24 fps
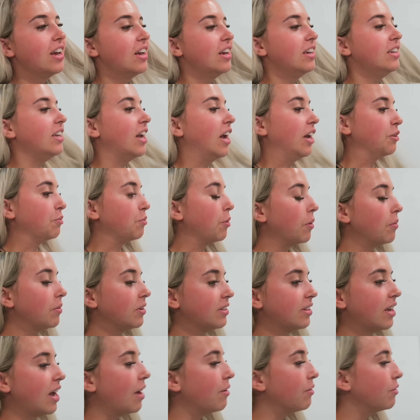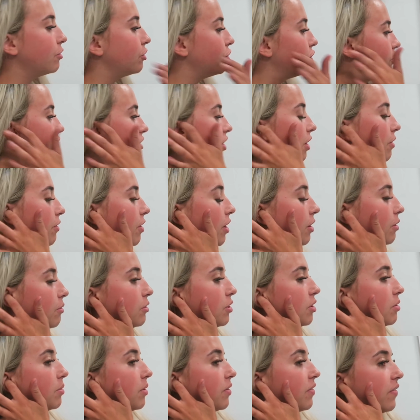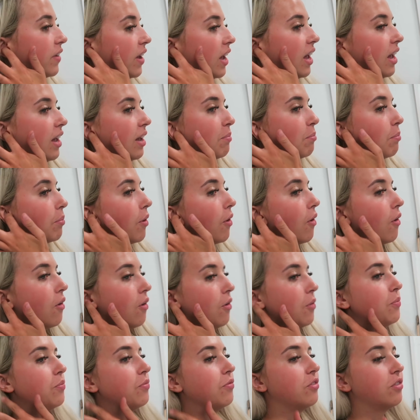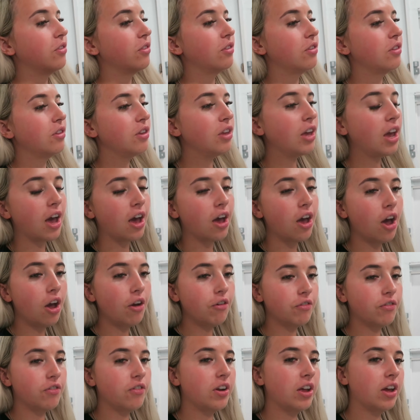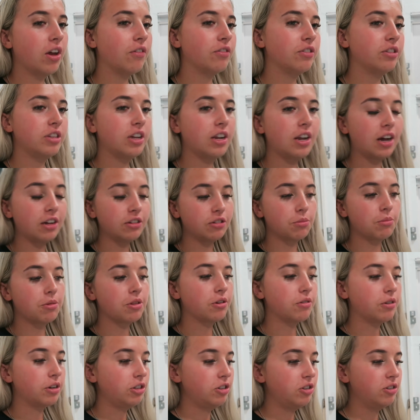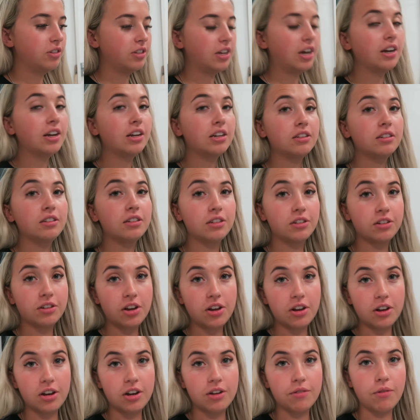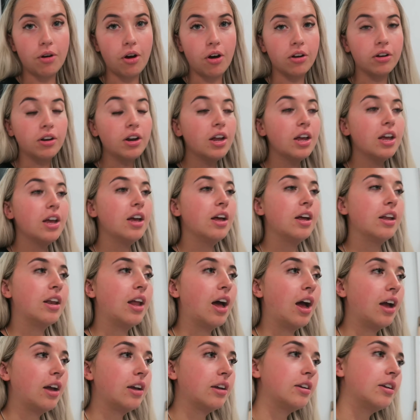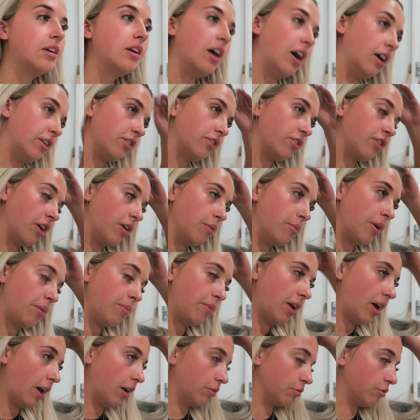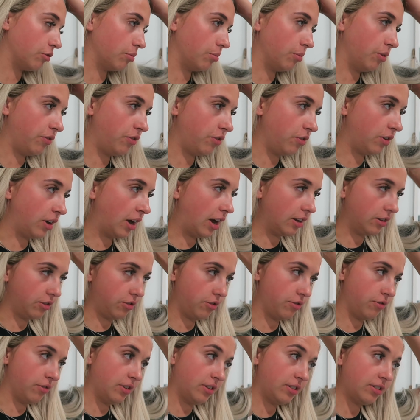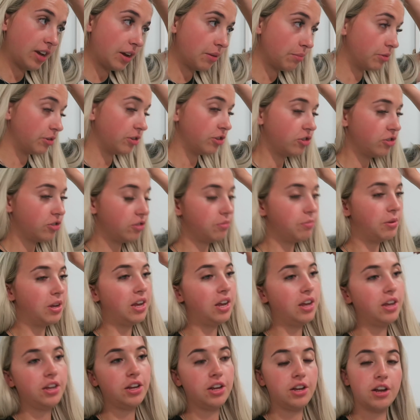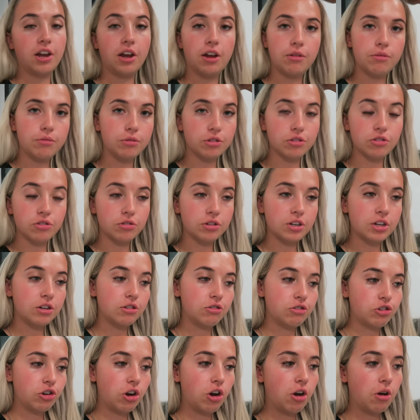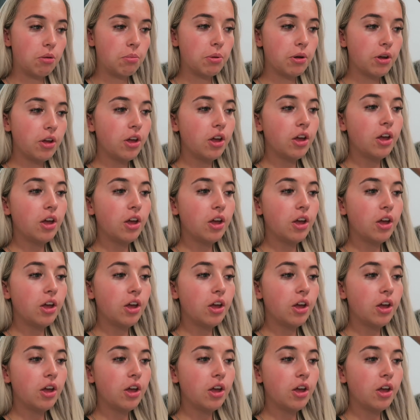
Yeah, it's probably time that we should go home, to be fair, but yeah, hopefully, obviously, like some of the questions that I answered earlier on, like, I don't know, maybe help some of you guys who are in the same position as me, you know, was stuck in a job